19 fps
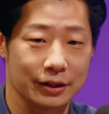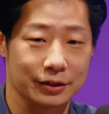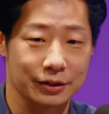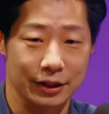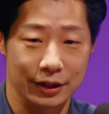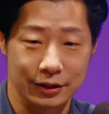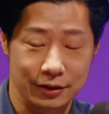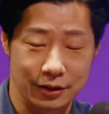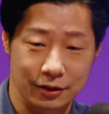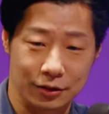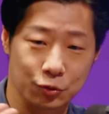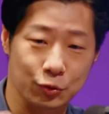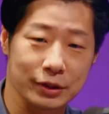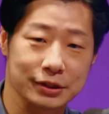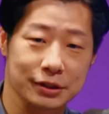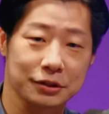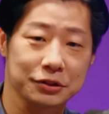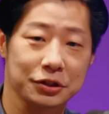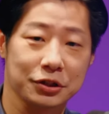And in the
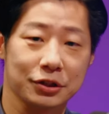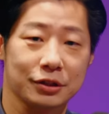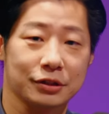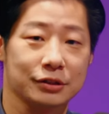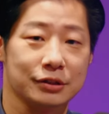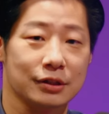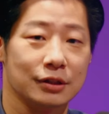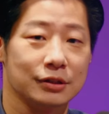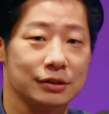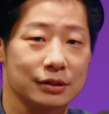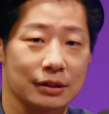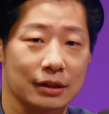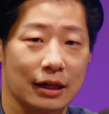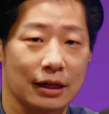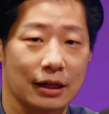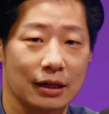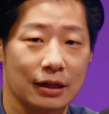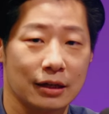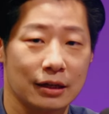recent years, as
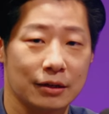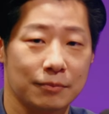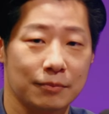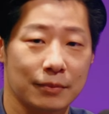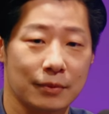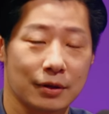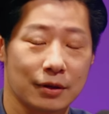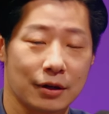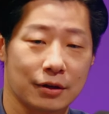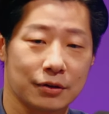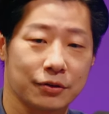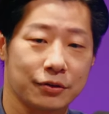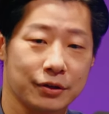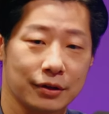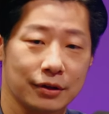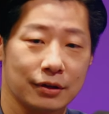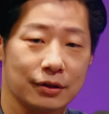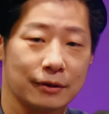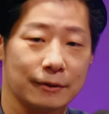uh,
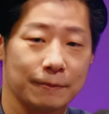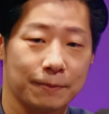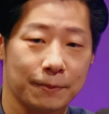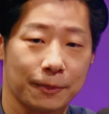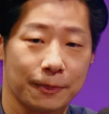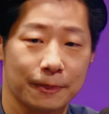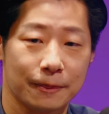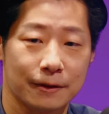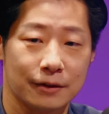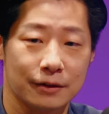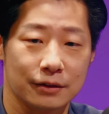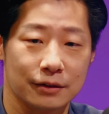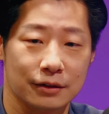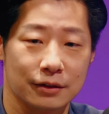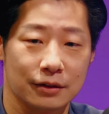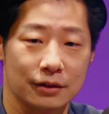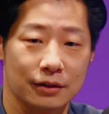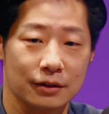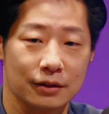the
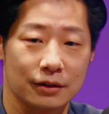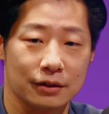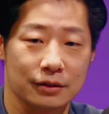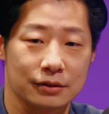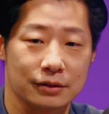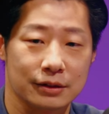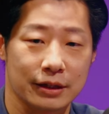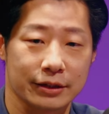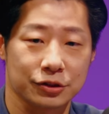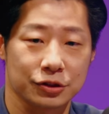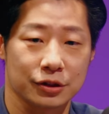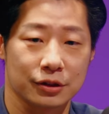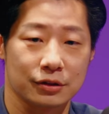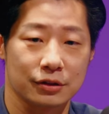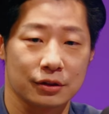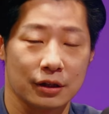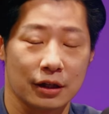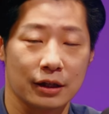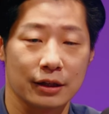the section,
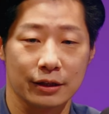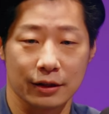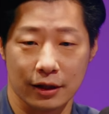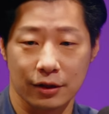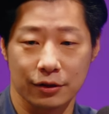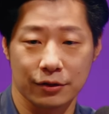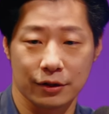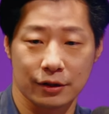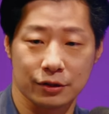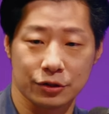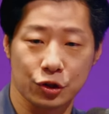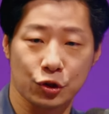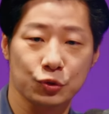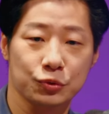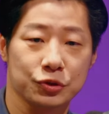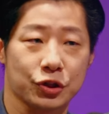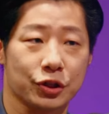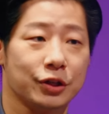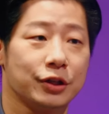uh, uh, the new
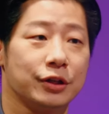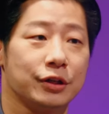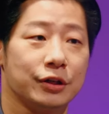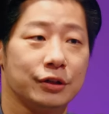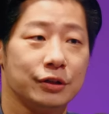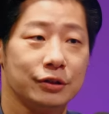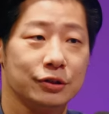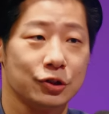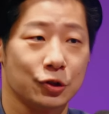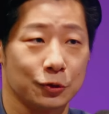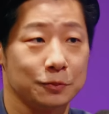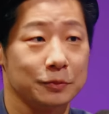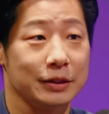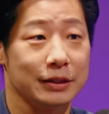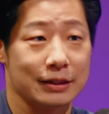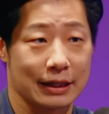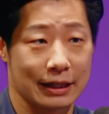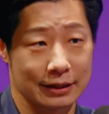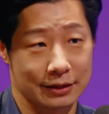chair told me
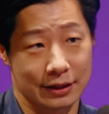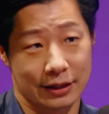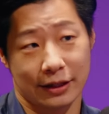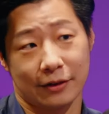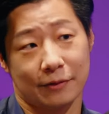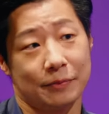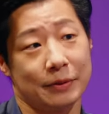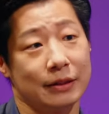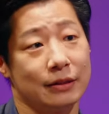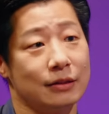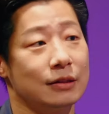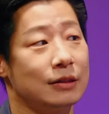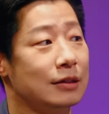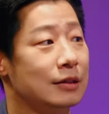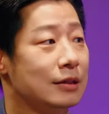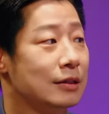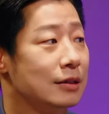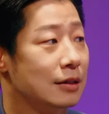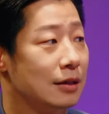that they have been
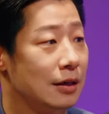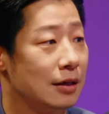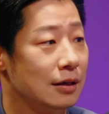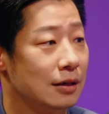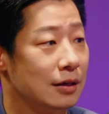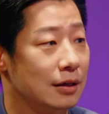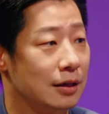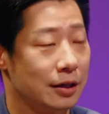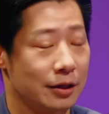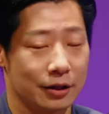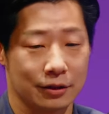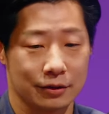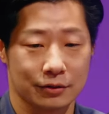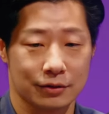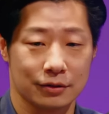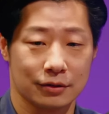a, uh, uh,